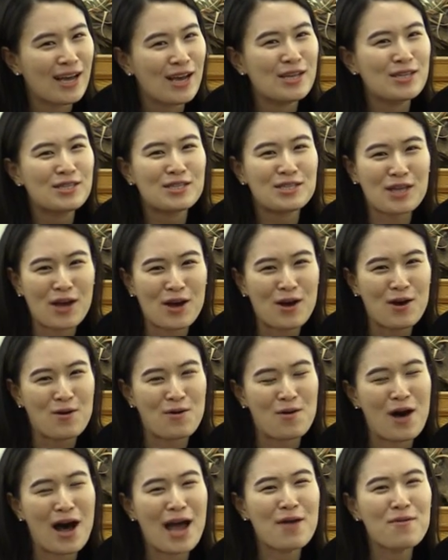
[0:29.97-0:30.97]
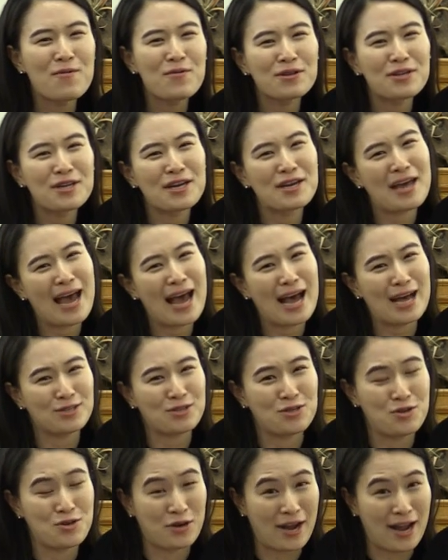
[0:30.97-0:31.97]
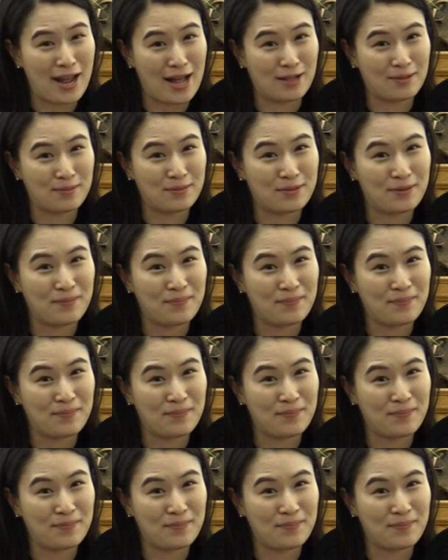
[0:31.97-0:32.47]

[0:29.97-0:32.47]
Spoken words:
So I want to ask your help.